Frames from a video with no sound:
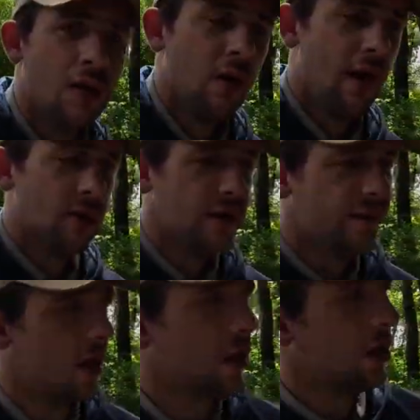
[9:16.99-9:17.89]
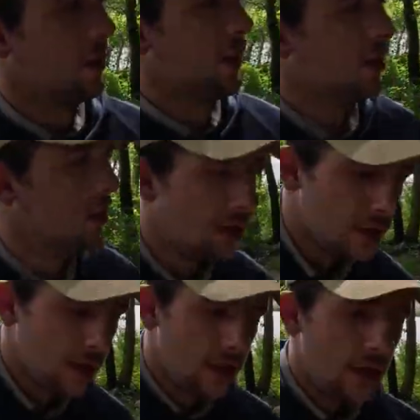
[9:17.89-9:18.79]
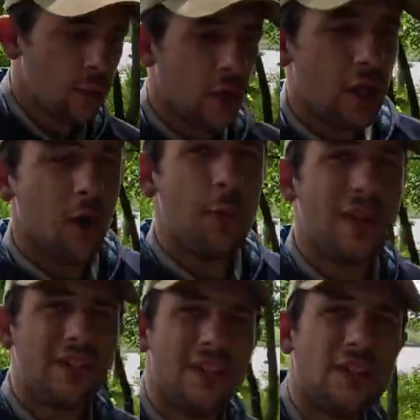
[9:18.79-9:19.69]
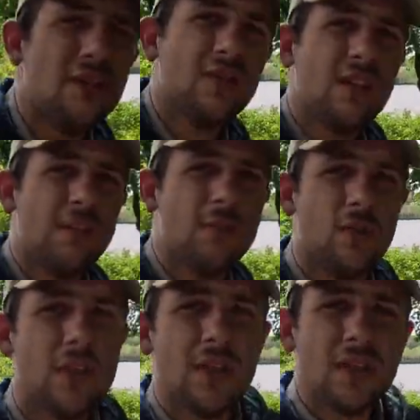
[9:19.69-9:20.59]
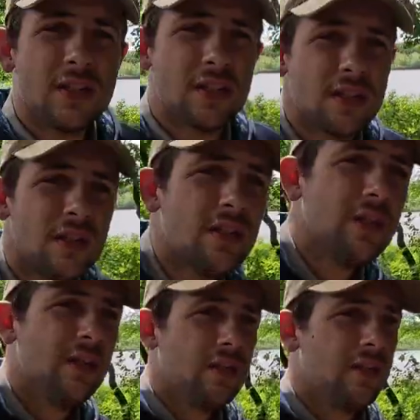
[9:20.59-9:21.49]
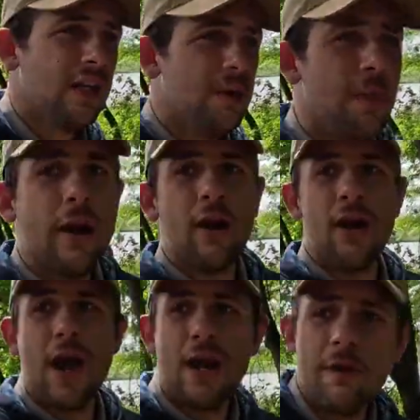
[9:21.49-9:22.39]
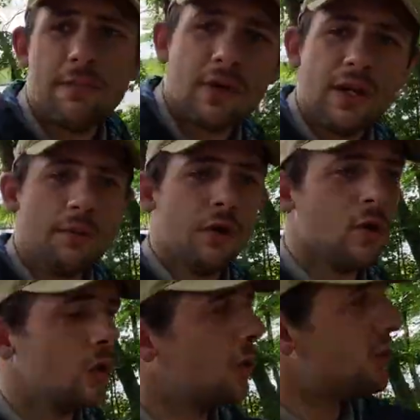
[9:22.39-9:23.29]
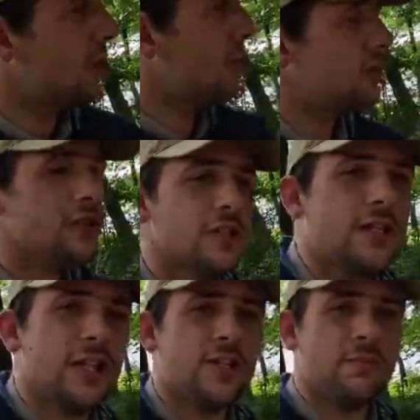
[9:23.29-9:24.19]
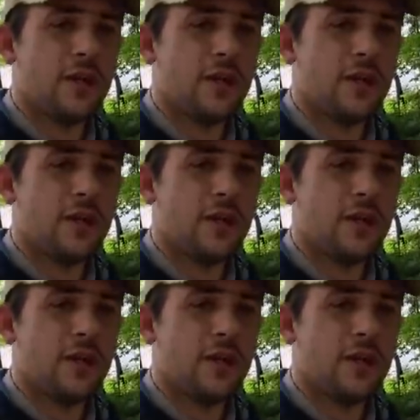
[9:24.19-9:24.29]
Well, that was a fun little build. I'm really hoping to keep doing this, getting better at it, building cooler shelters, catching